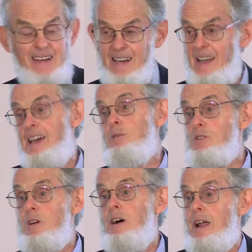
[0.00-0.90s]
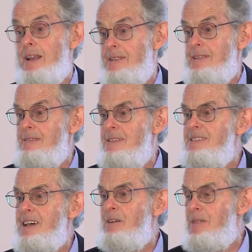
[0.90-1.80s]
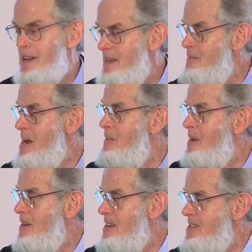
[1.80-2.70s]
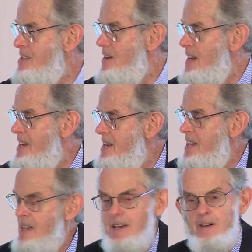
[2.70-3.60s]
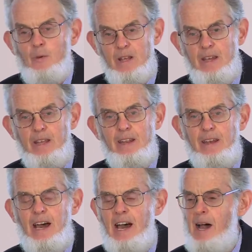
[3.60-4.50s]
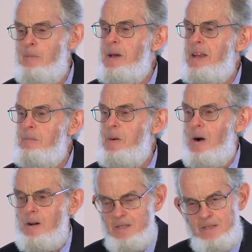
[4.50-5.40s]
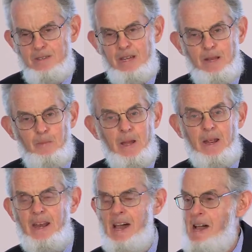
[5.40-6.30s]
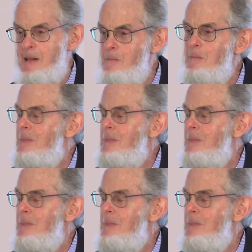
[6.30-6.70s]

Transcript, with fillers: And he was right. So at that moment I decided we needed a better box and a better name.